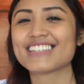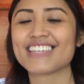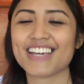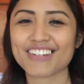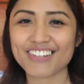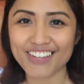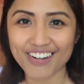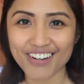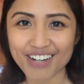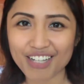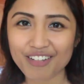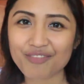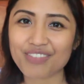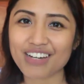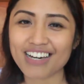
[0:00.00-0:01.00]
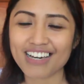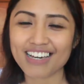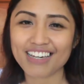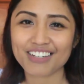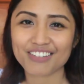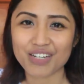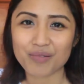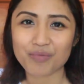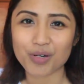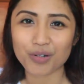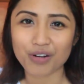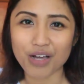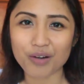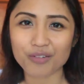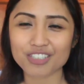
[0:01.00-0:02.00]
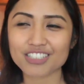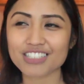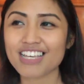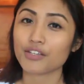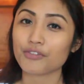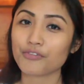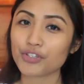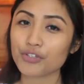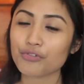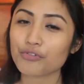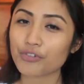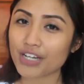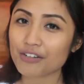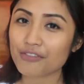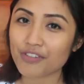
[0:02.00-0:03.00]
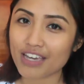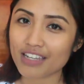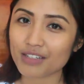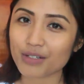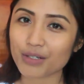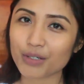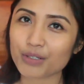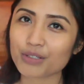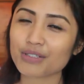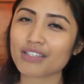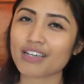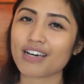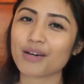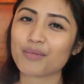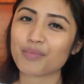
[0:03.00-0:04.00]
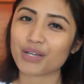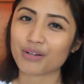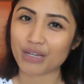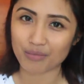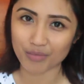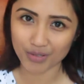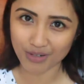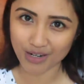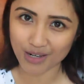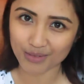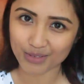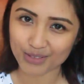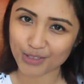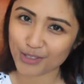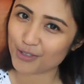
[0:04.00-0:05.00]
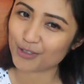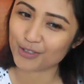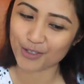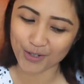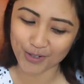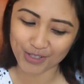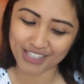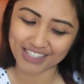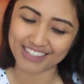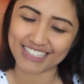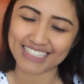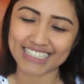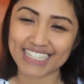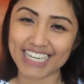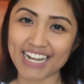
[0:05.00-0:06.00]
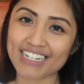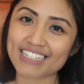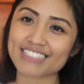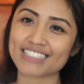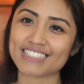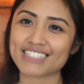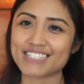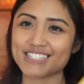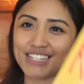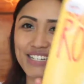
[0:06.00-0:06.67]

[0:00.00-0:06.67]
Carry On by Rainbow Rowell. If you've read Fangirl by Rainbow Rowell, you'll know that the characters